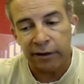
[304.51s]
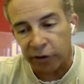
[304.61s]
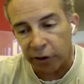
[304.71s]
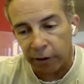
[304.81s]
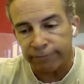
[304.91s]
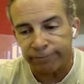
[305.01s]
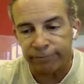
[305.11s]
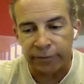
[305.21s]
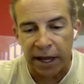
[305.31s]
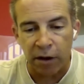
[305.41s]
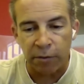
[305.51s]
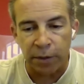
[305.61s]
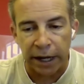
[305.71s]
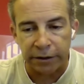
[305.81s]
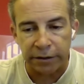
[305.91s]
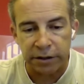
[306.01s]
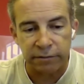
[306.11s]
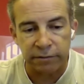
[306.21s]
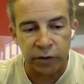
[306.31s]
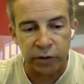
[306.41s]
So now
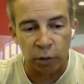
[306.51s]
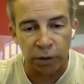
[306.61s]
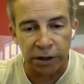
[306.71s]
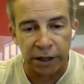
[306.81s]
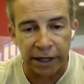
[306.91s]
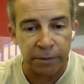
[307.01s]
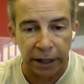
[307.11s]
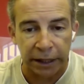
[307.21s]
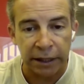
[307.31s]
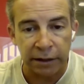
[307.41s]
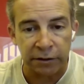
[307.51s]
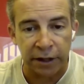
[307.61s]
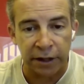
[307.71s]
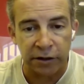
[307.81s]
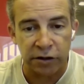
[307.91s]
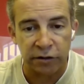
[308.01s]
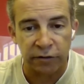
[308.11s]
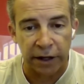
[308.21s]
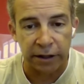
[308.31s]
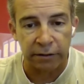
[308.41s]
buyers don't really need anybody. They can just
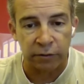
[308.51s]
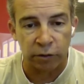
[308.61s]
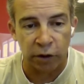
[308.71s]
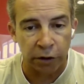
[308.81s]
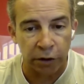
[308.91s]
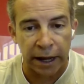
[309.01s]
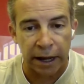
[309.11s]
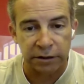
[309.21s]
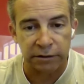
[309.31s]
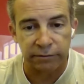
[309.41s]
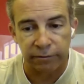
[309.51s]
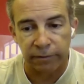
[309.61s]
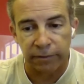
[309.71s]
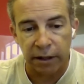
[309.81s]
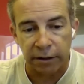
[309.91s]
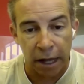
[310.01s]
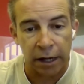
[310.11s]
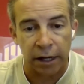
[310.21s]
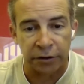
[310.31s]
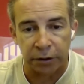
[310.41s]
find it, go to the house,
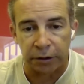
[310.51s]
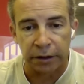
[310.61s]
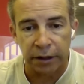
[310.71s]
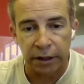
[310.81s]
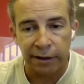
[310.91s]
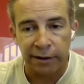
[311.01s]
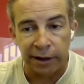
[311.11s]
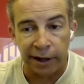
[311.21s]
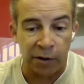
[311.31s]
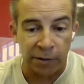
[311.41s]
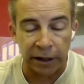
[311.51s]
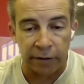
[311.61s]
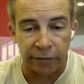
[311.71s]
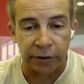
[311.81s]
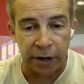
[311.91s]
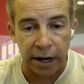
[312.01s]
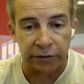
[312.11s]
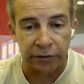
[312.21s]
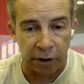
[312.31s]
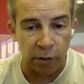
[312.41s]
knock on the door. Hey, I want to make an offer on your
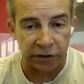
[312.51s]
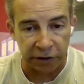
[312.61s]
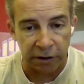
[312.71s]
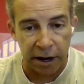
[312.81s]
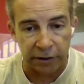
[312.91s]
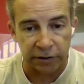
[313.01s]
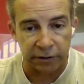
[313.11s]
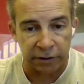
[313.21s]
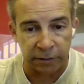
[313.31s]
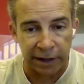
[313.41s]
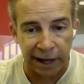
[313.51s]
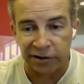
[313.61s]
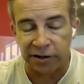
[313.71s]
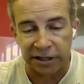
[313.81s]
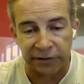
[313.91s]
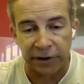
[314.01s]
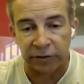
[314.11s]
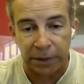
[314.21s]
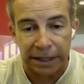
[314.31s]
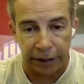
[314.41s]
house, or I want to see your house. You know what I mean? Agent doesn't even have to
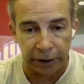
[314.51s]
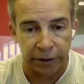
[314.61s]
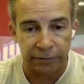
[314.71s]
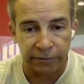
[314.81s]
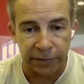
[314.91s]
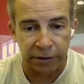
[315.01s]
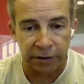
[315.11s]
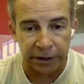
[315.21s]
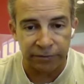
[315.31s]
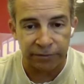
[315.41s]
be there. You know what I mean?